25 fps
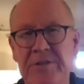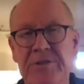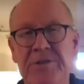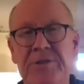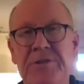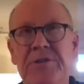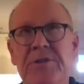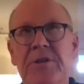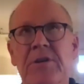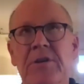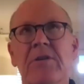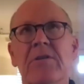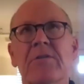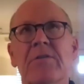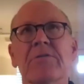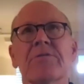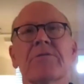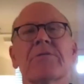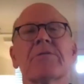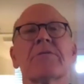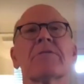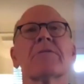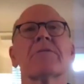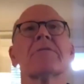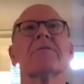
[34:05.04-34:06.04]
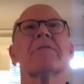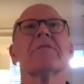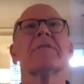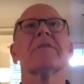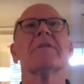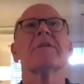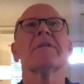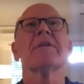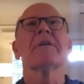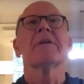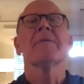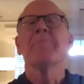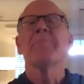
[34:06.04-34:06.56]
so
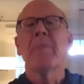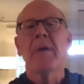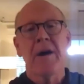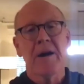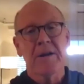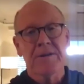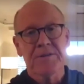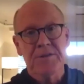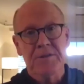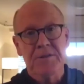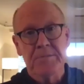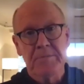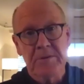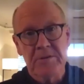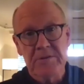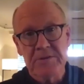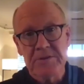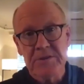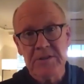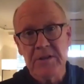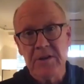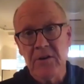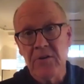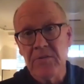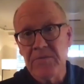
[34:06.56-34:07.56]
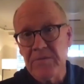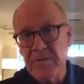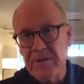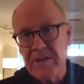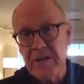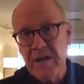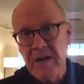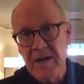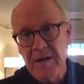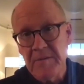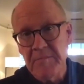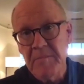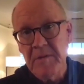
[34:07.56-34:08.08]
impossible to
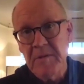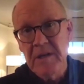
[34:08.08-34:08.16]
overcome?